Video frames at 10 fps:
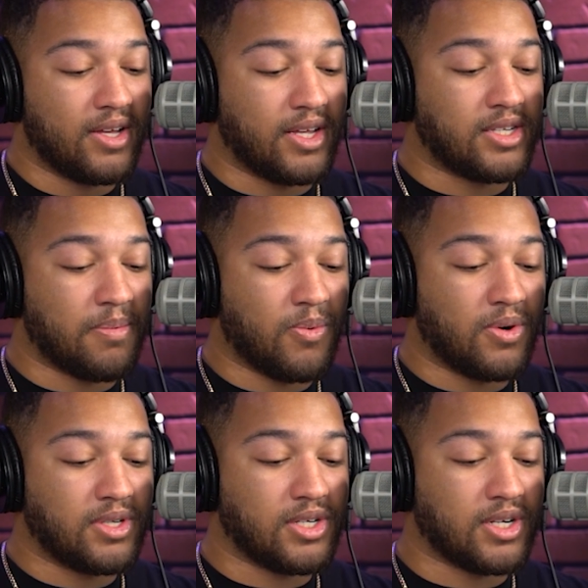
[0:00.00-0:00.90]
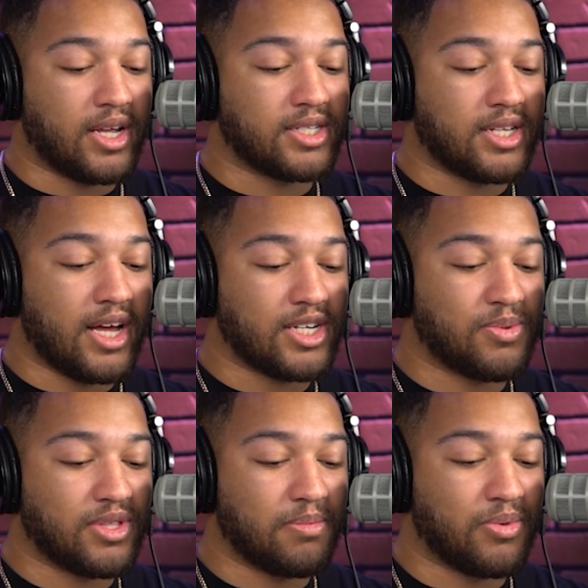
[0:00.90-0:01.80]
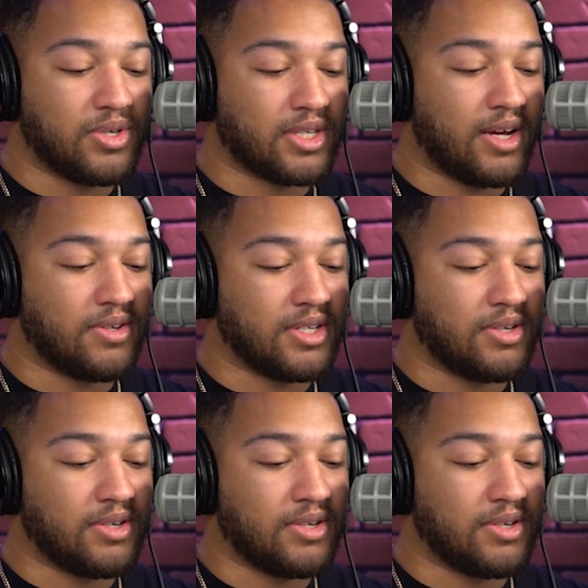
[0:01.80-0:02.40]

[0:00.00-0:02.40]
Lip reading: A separate organization has clashed with the Boy Scouts